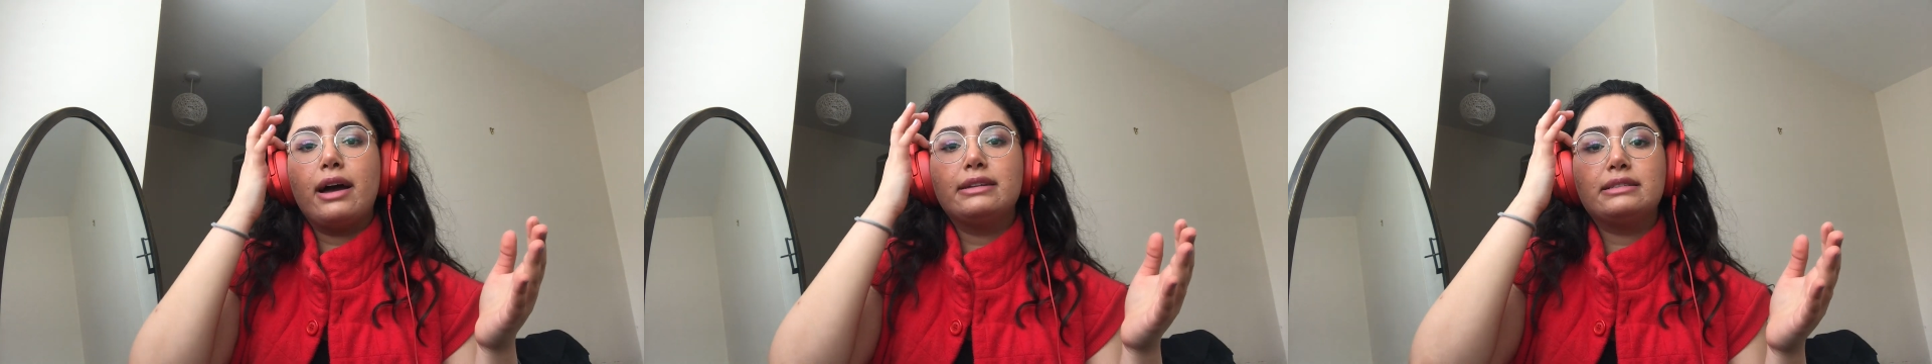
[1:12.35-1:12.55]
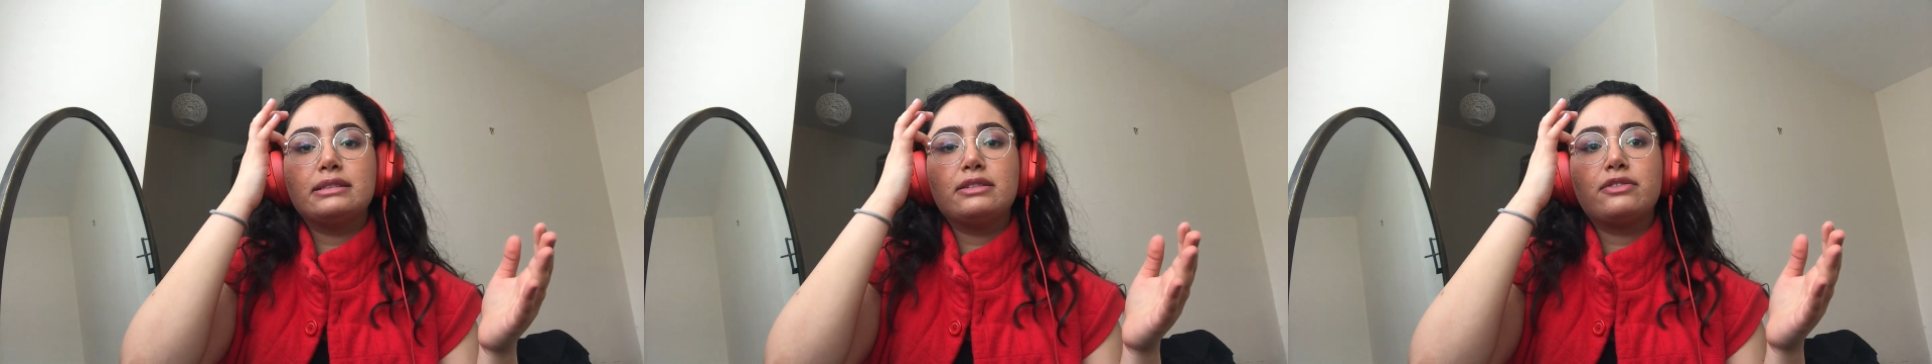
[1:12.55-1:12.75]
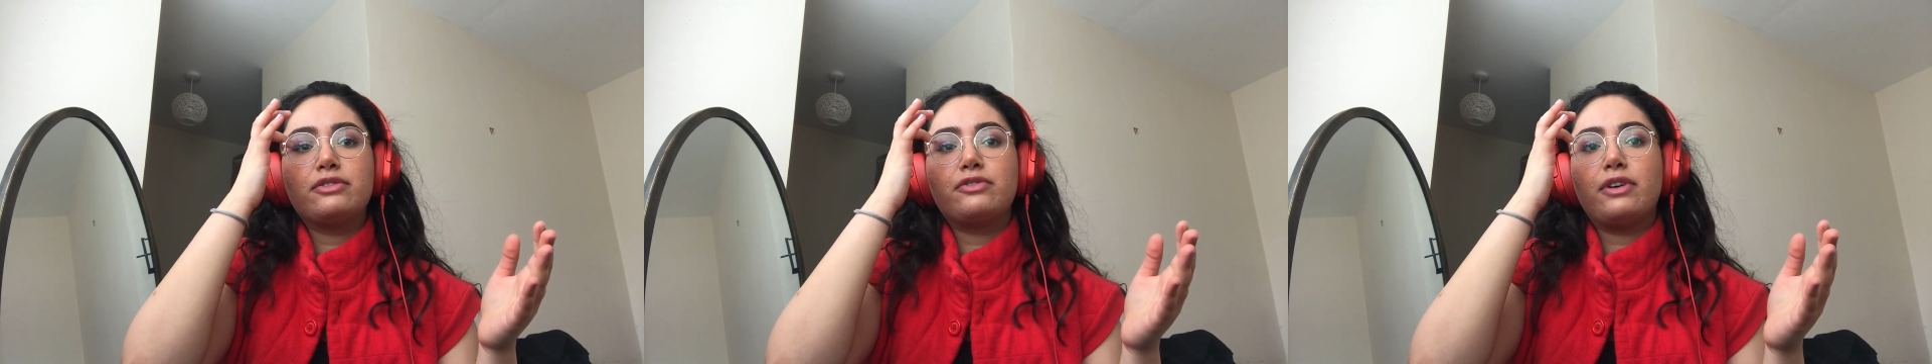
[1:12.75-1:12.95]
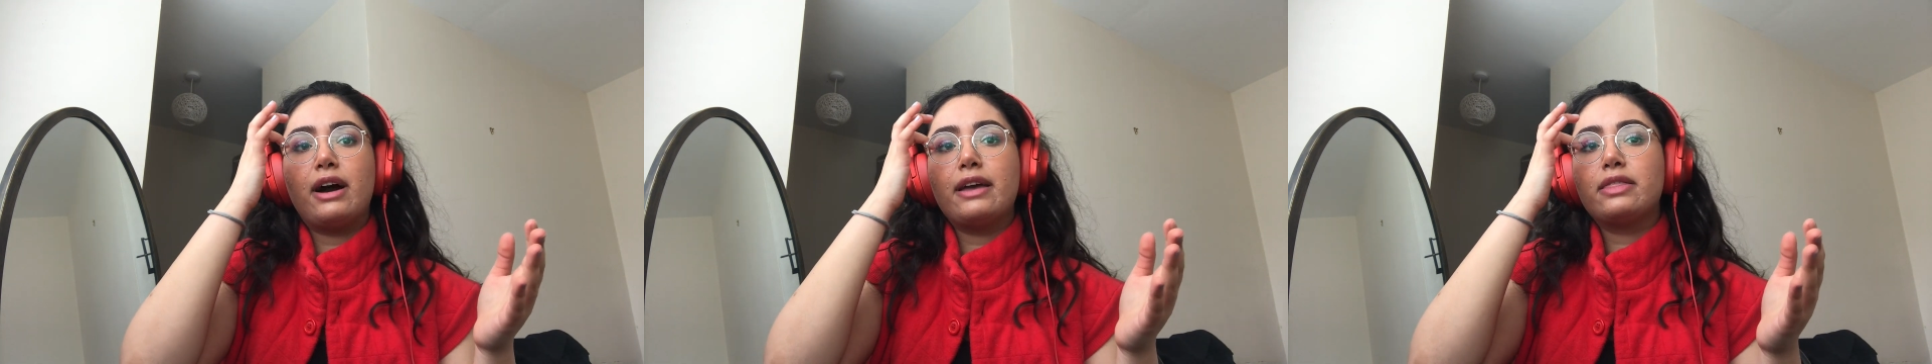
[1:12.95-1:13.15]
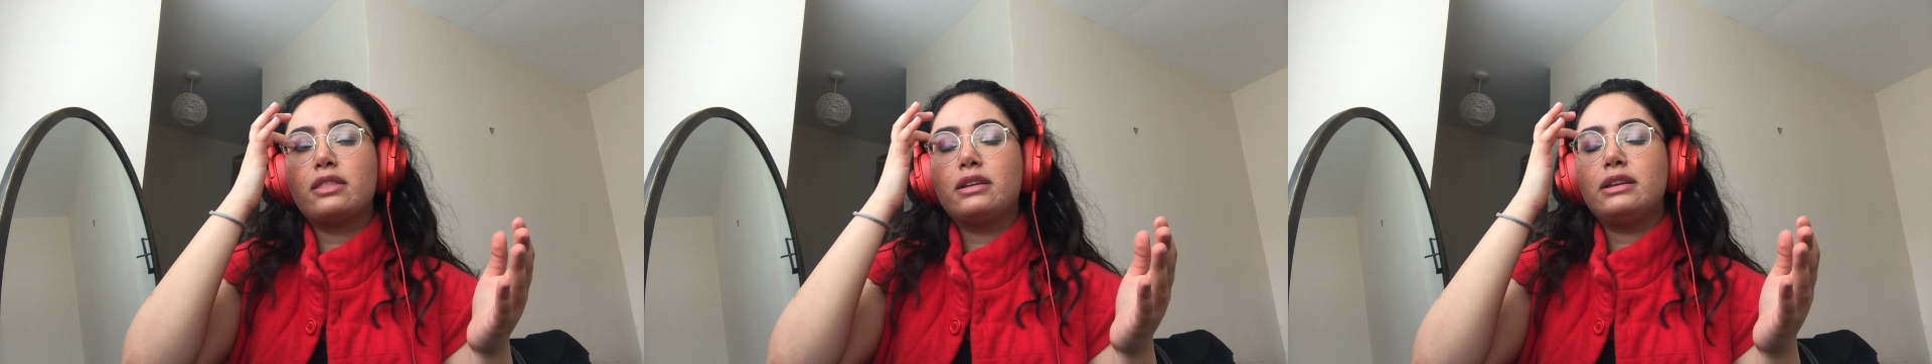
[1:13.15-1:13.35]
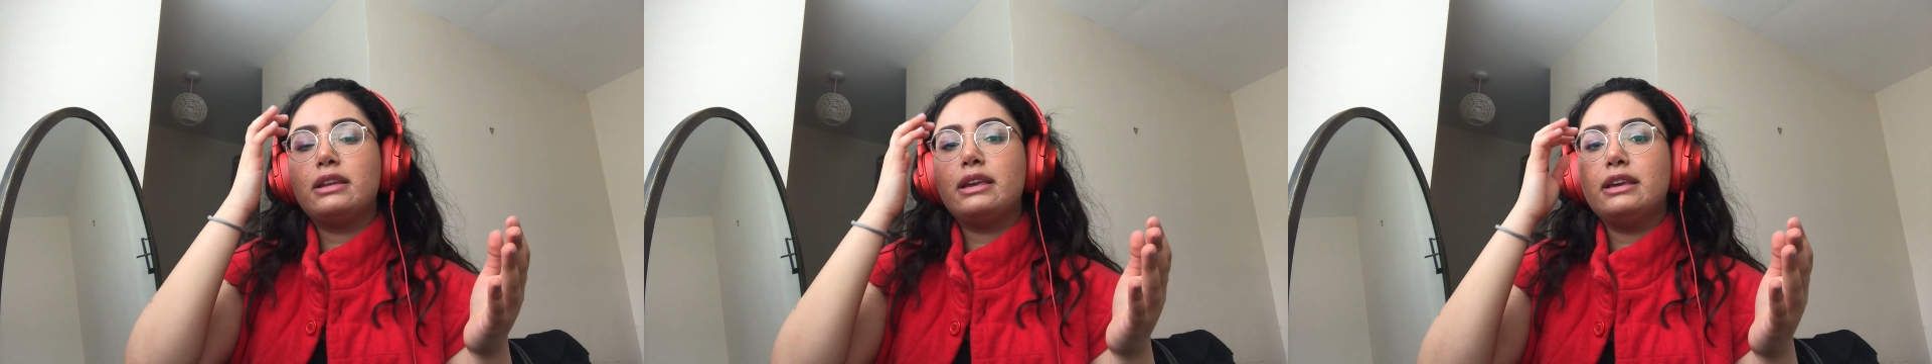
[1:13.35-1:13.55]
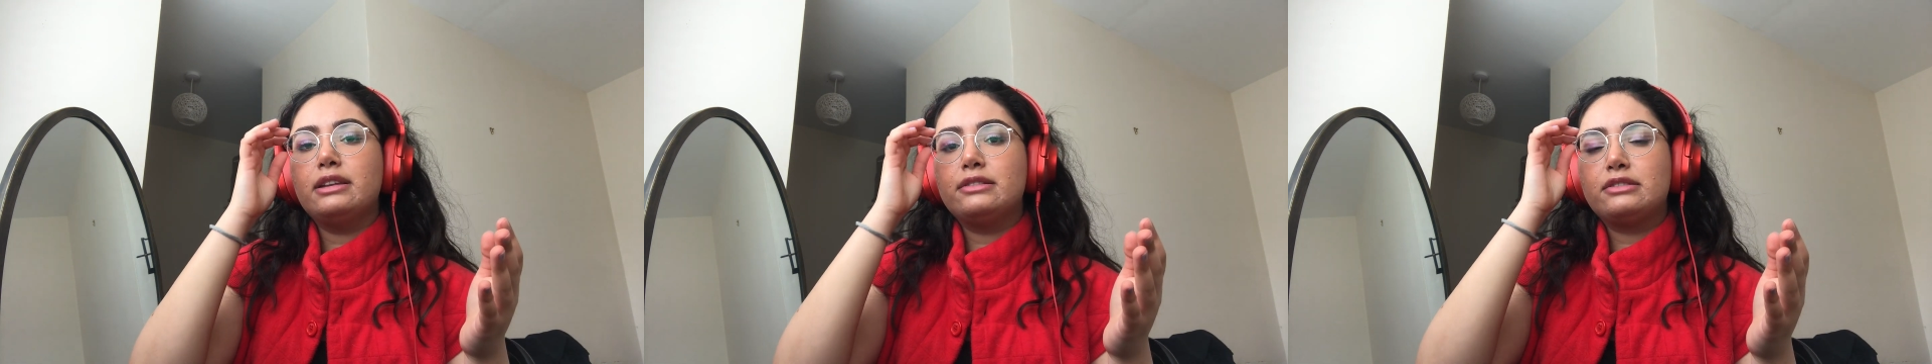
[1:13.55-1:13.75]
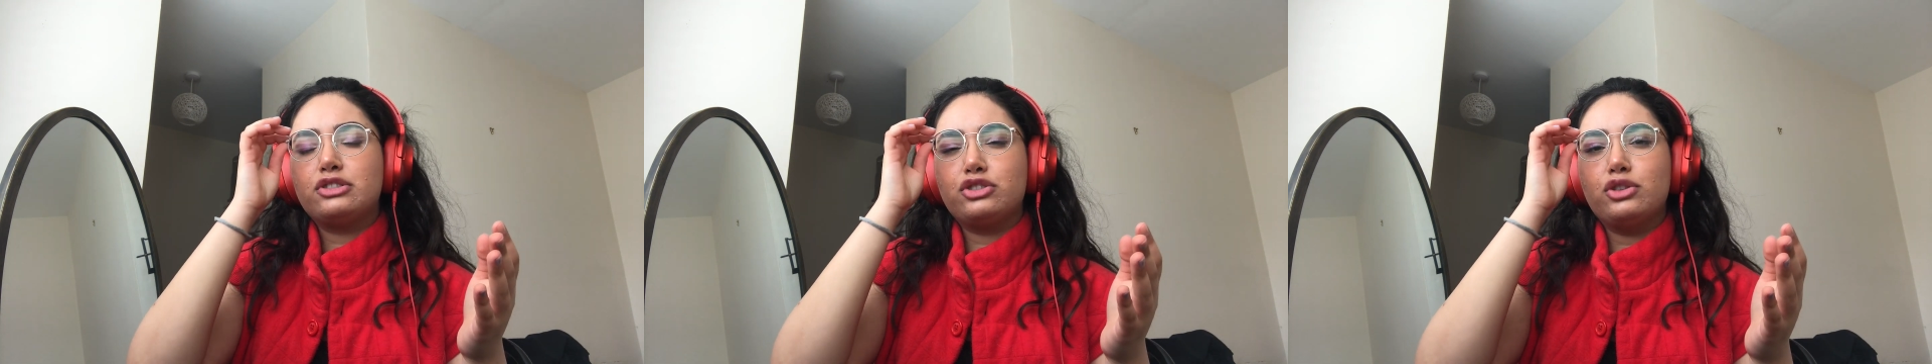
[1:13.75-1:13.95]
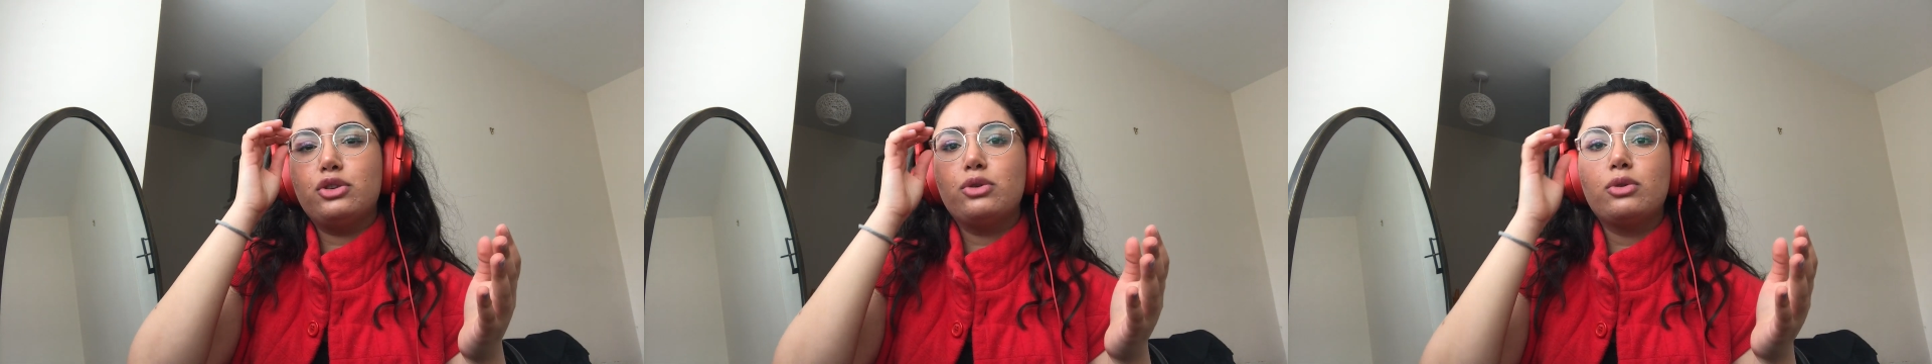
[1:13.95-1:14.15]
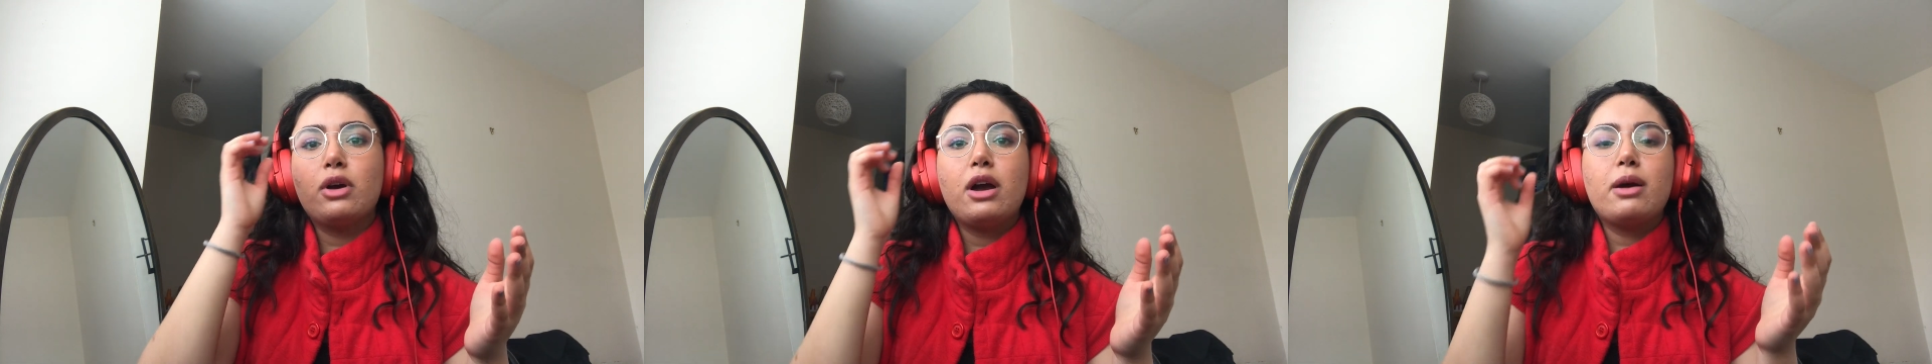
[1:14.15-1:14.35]
I didn't find the need
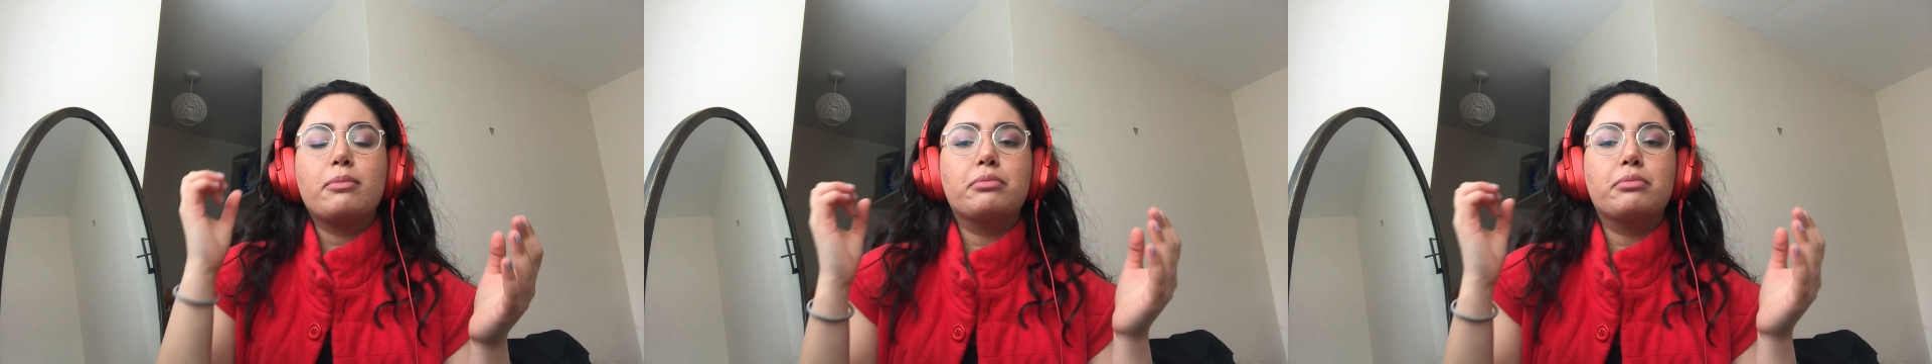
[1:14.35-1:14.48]
to